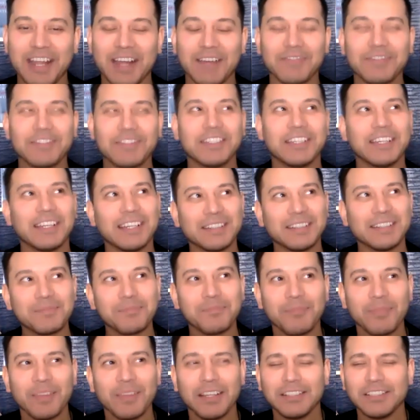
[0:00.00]
after
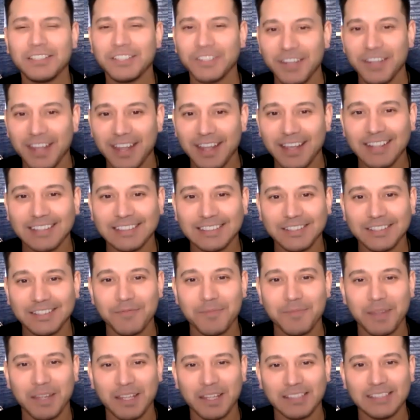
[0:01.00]
2 years
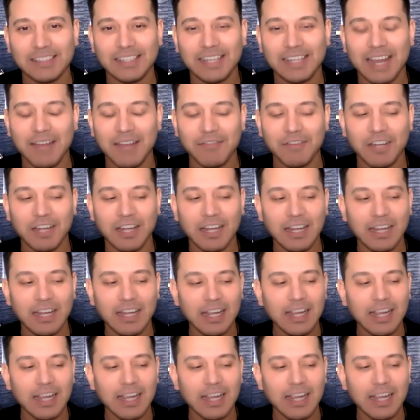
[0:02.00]
of being together.